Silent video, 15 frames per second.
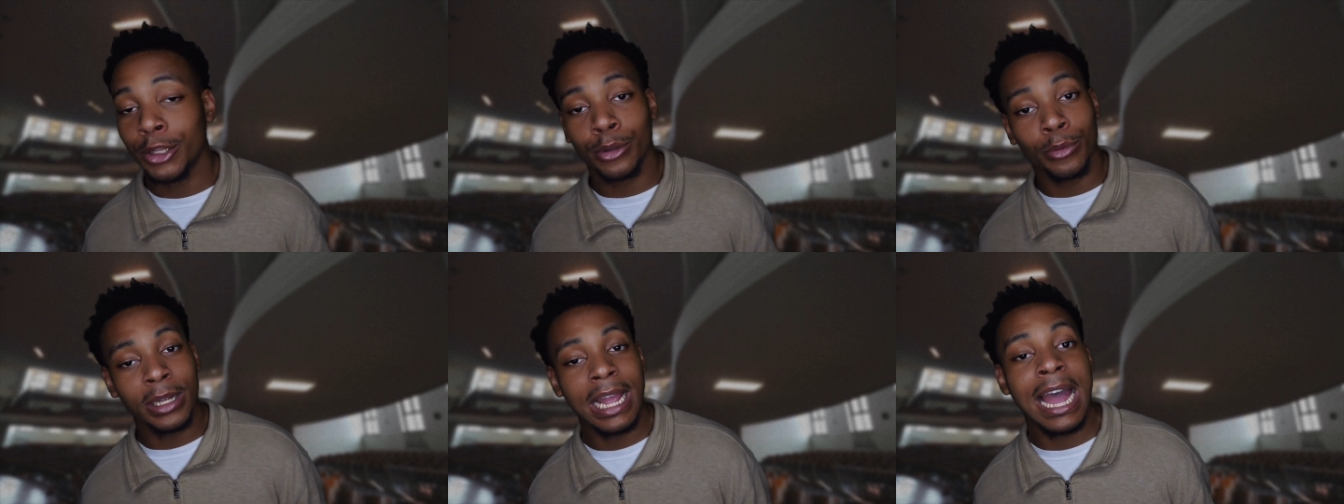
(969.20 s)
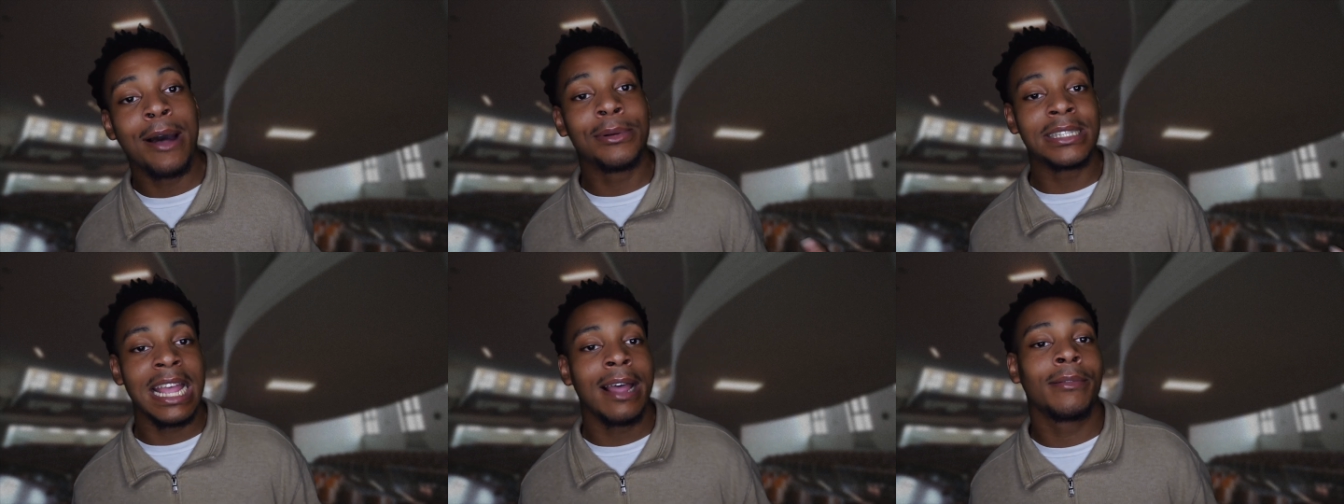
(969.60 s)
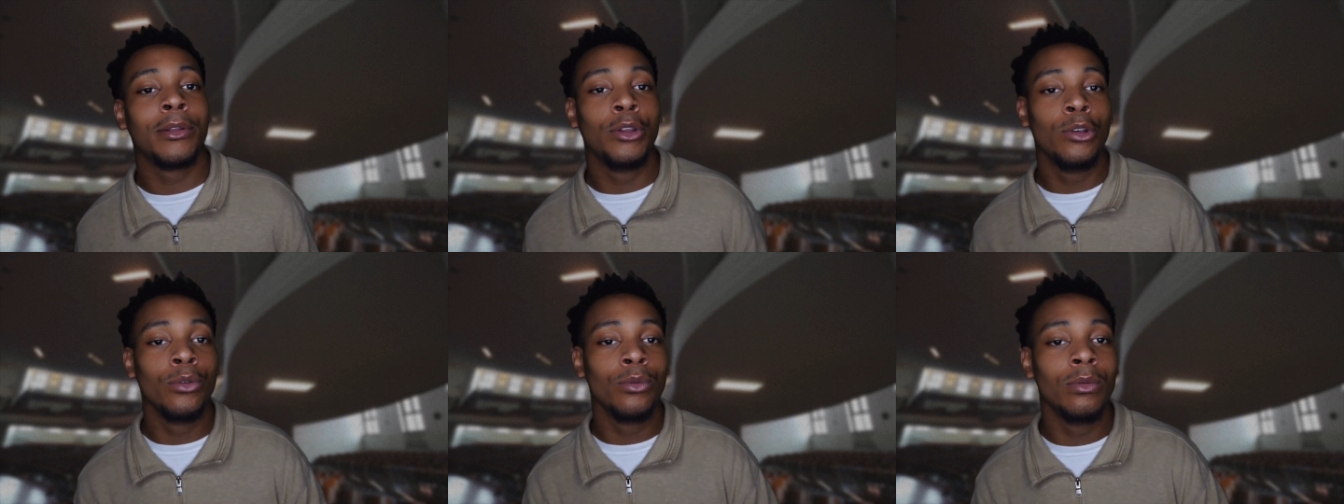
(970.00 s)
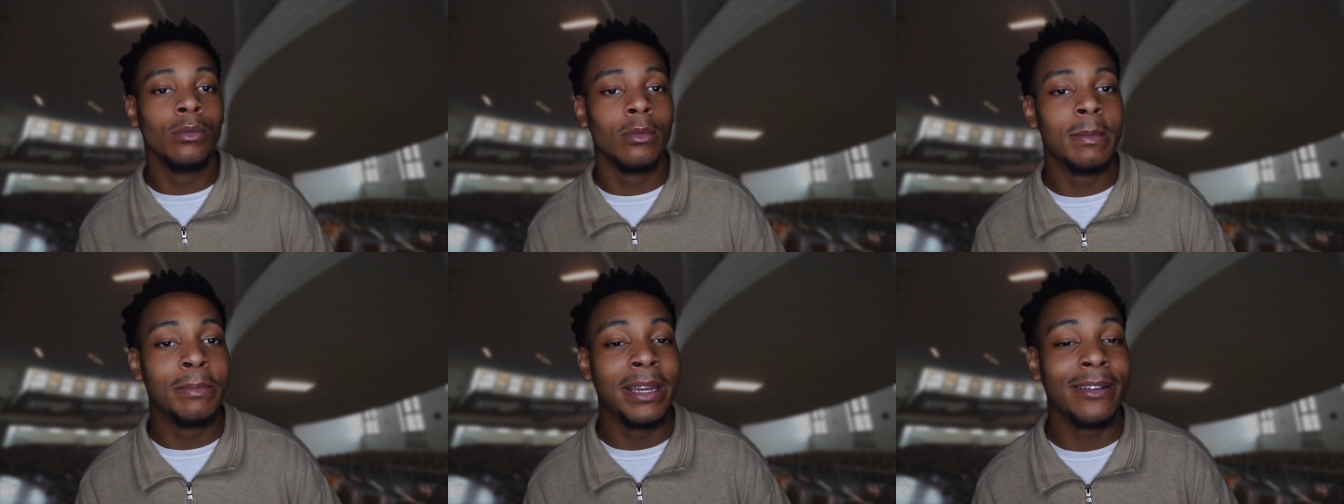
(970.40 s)
three hours after
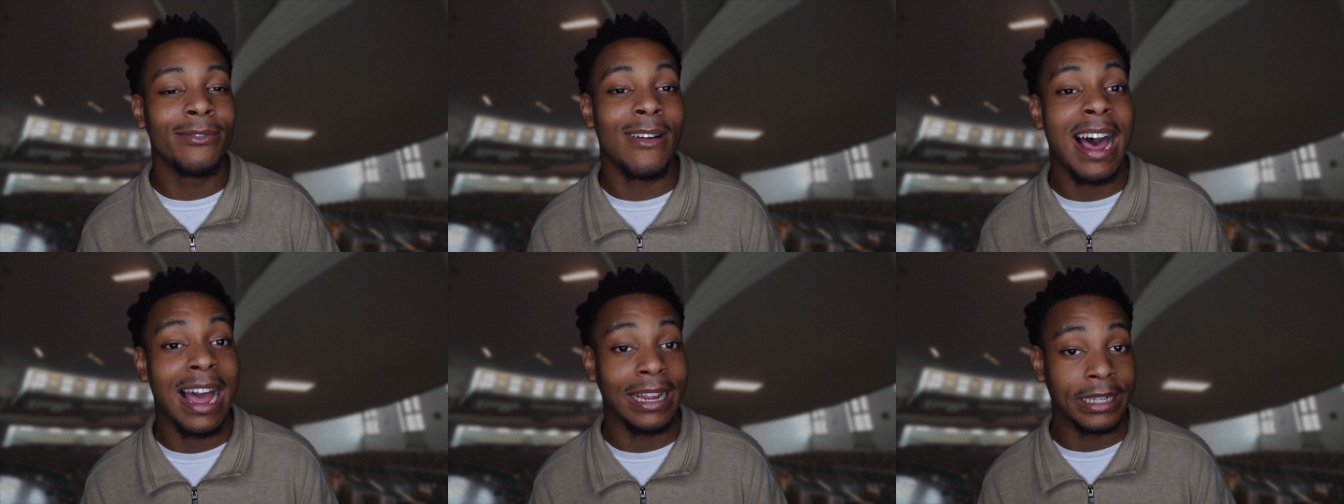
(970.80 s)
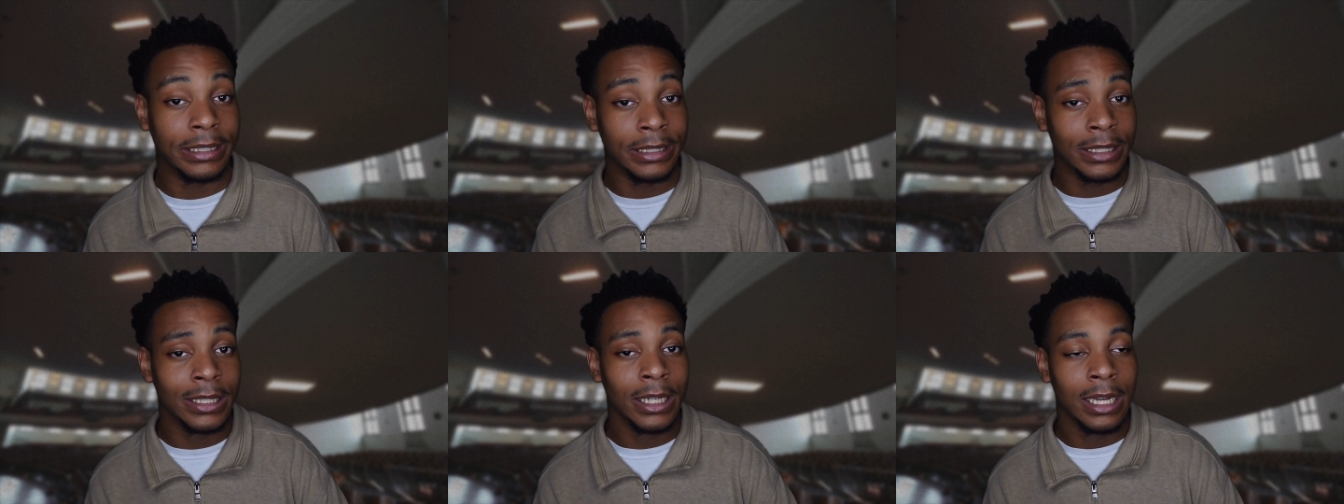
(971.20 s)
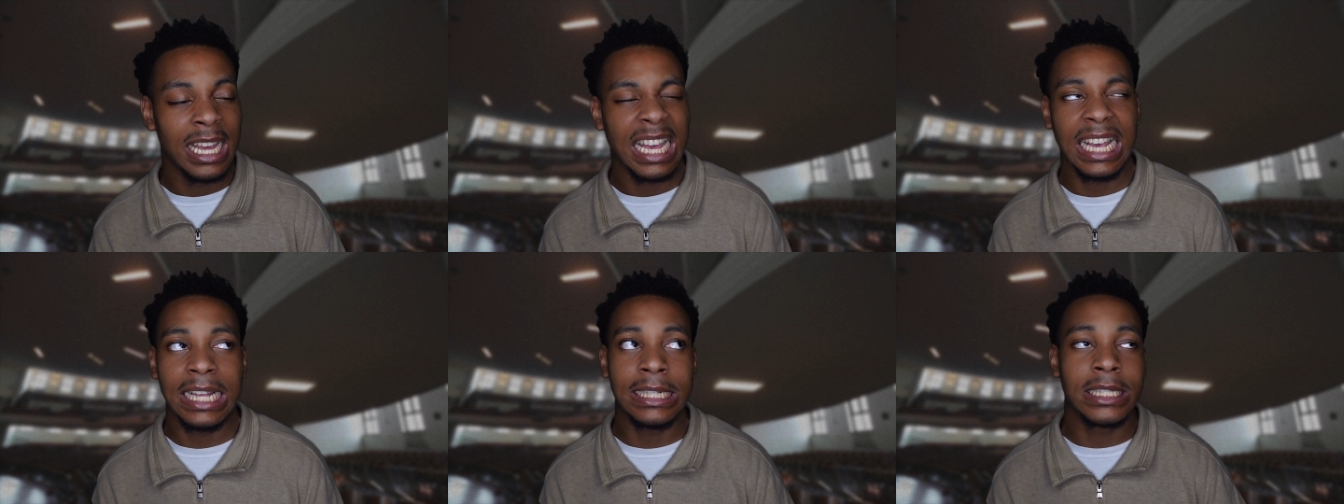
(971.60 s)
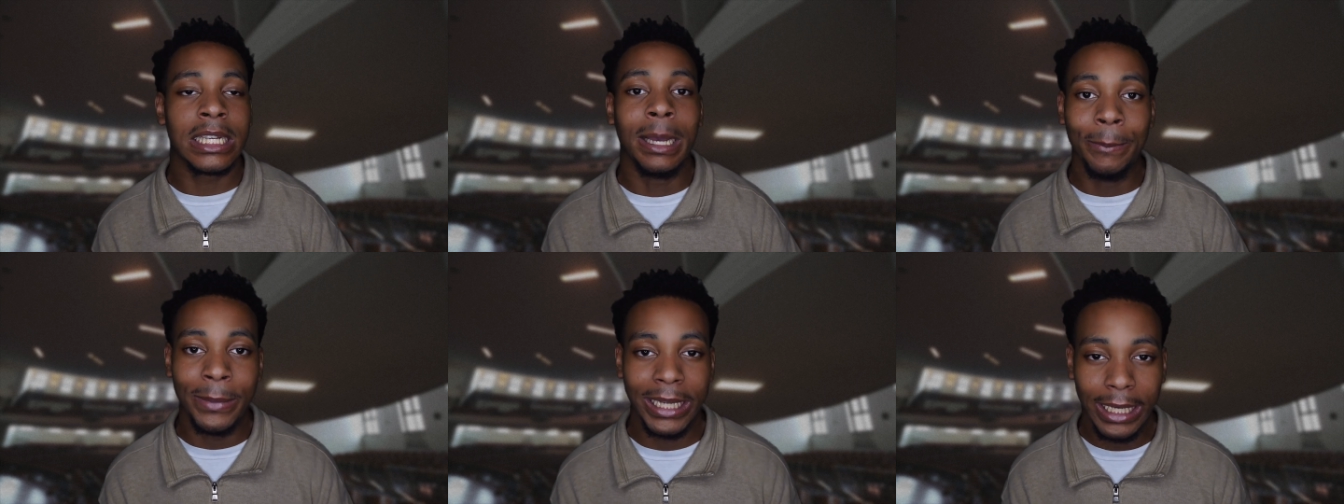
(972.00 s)
you've been fired is
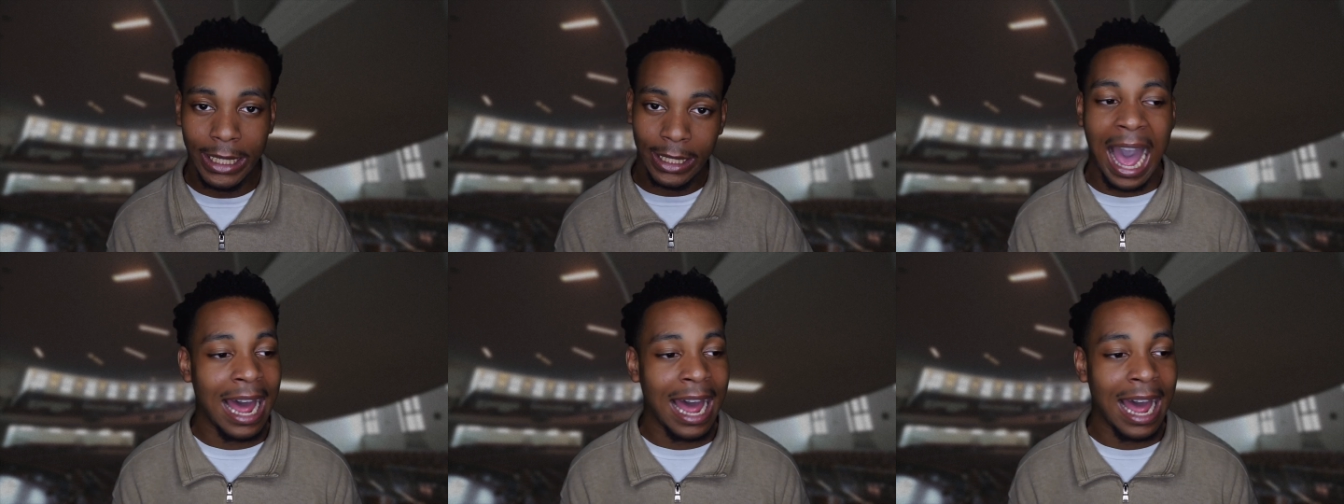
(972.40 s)
comedic.